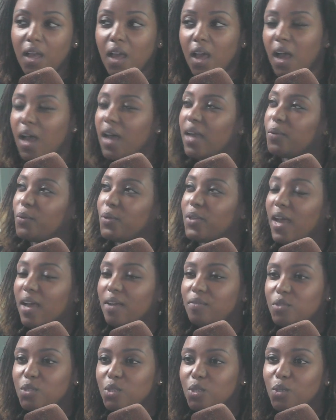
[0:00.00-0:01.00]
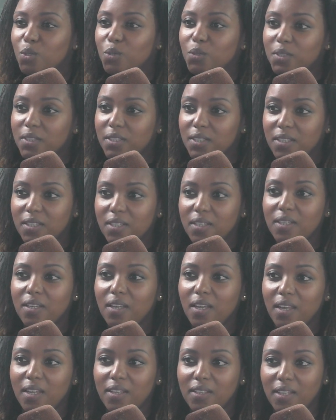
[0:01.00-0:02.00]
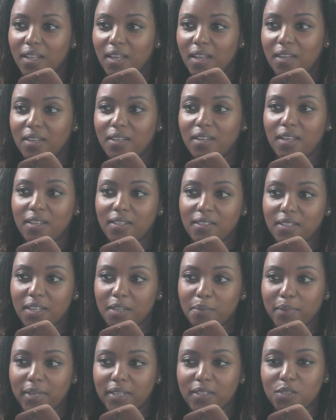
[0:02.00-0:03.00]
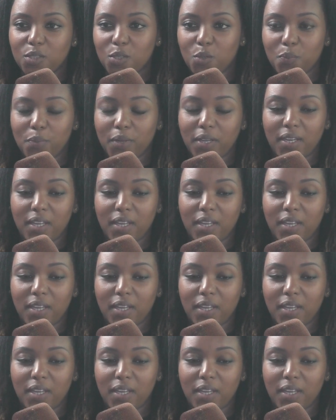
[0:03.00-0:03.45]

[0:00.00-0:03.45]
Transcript: I would have to look and get back to you. But